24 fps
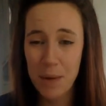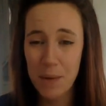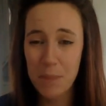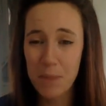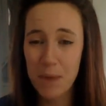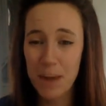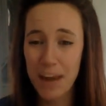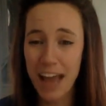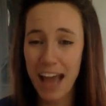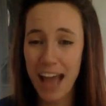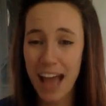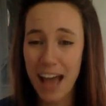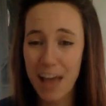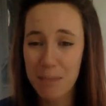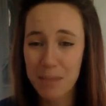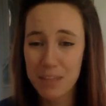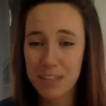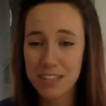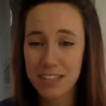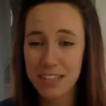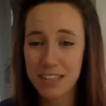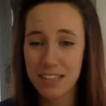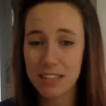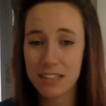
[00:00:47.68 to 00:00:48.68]
What
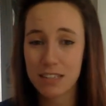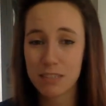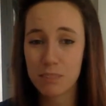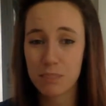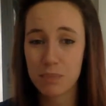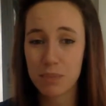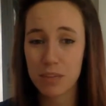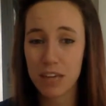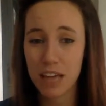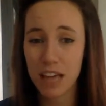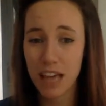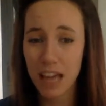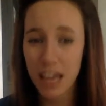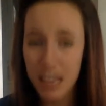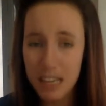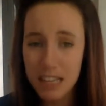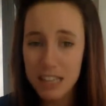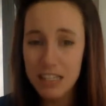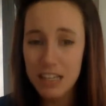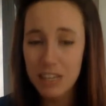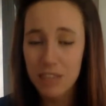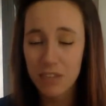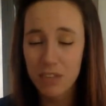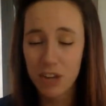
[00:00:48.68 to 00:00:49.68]
happens is,
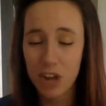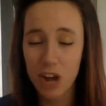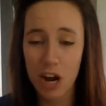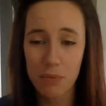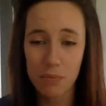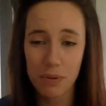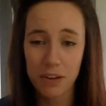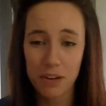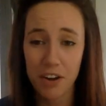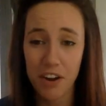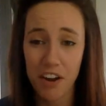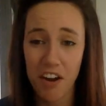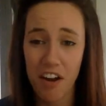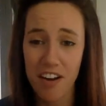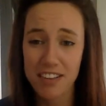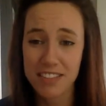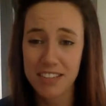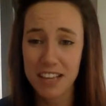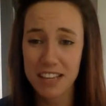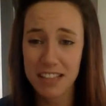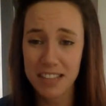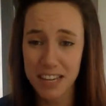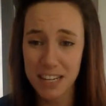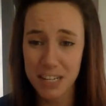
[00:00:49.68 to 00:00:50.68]
because of the carbon
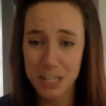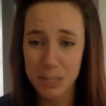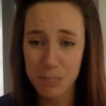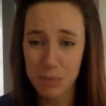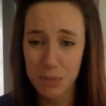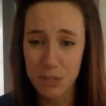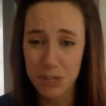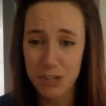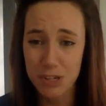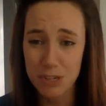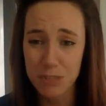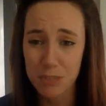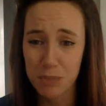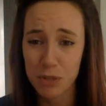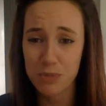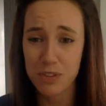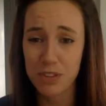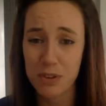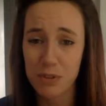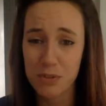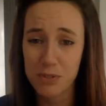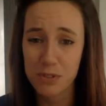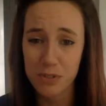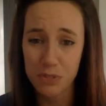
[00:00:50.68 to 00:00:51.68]
dioxide that is produced between
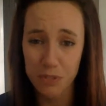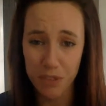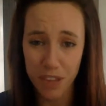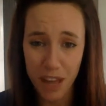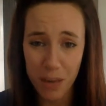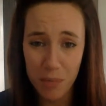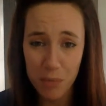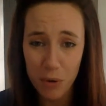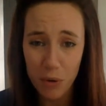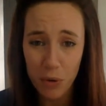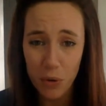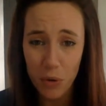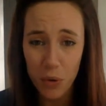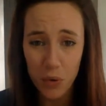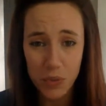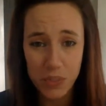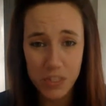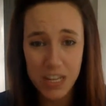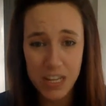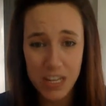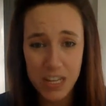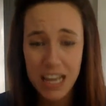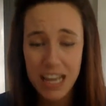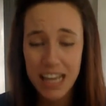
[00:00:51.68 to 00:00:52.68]
those two
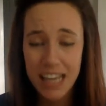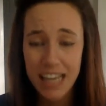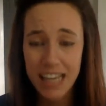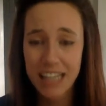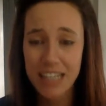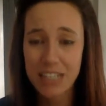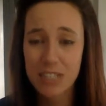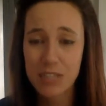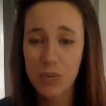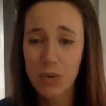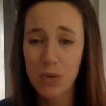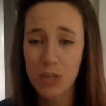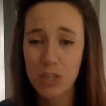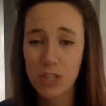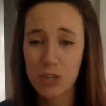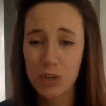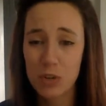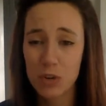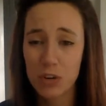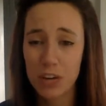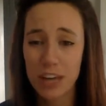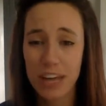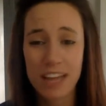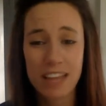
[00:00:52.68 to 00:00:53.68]
chemicals, it is going to
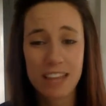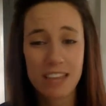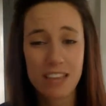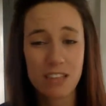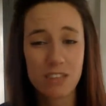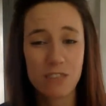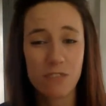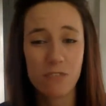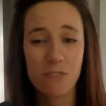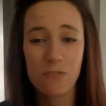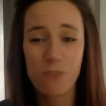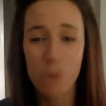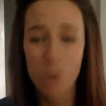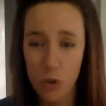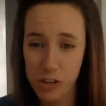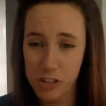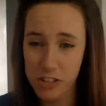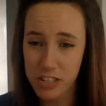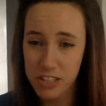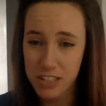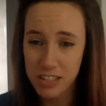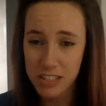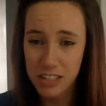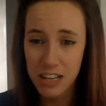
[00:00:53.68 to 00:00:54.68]
create this
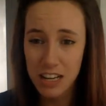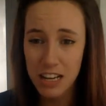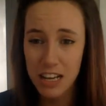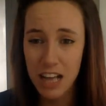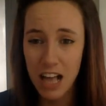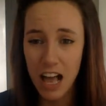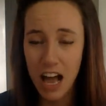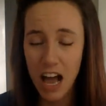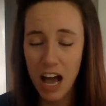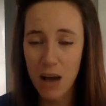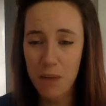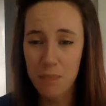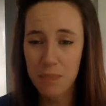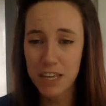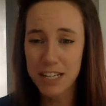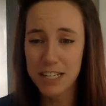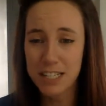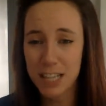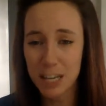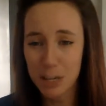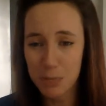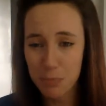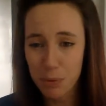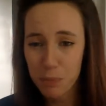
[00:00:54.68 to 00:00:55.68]
force
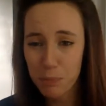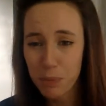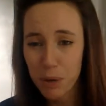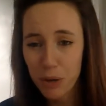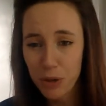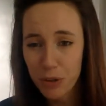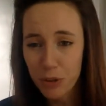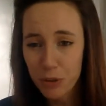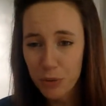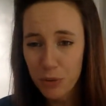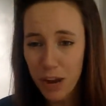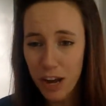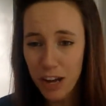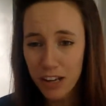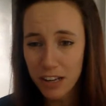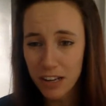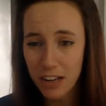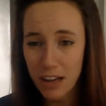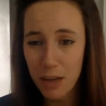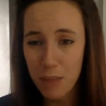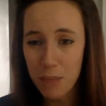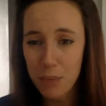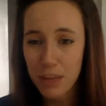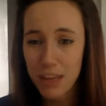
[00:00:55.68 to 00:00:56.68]
that's going to propel the
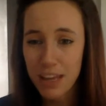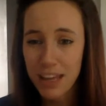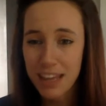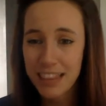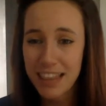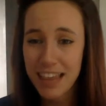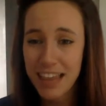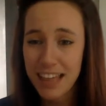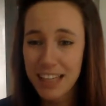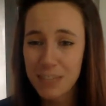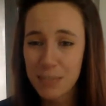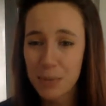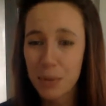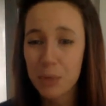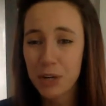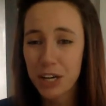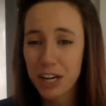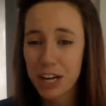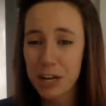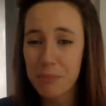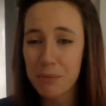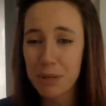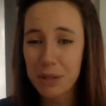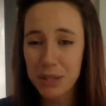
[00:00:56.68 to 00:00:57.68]
rocket up. And that's what we're
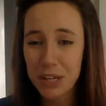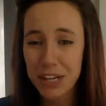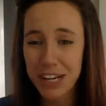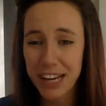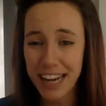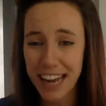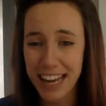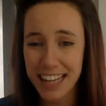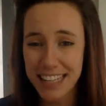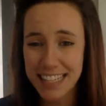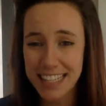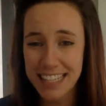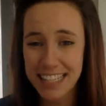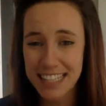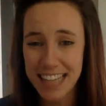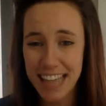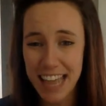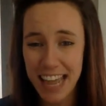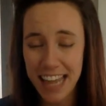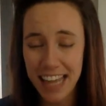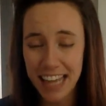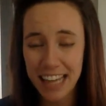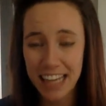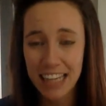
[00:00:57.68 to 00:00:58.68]
going to be looking at
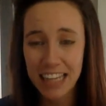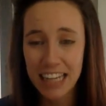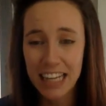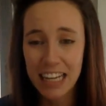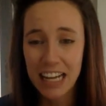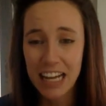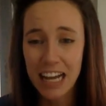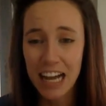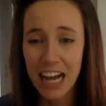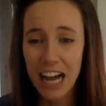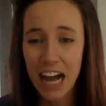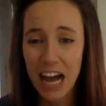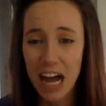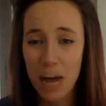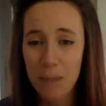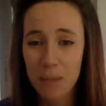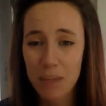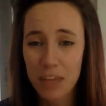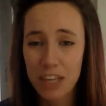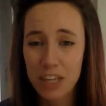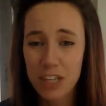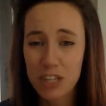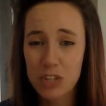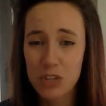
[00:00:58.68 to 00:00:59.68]
today.
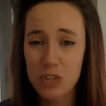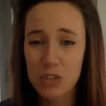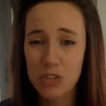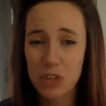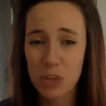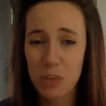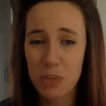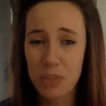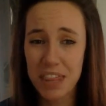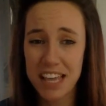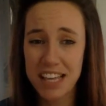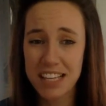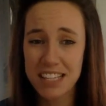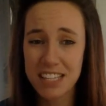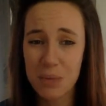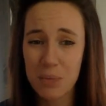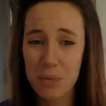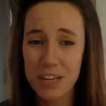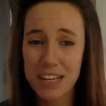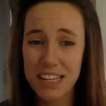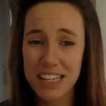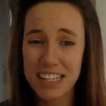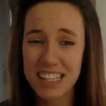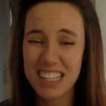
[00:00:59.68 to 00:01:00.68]
So some things that
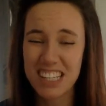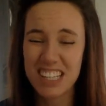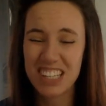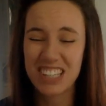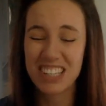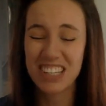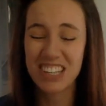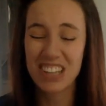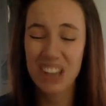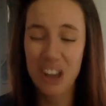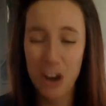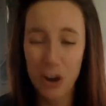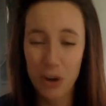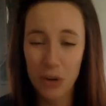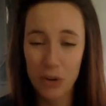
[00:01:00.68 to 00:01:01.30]
we need to know,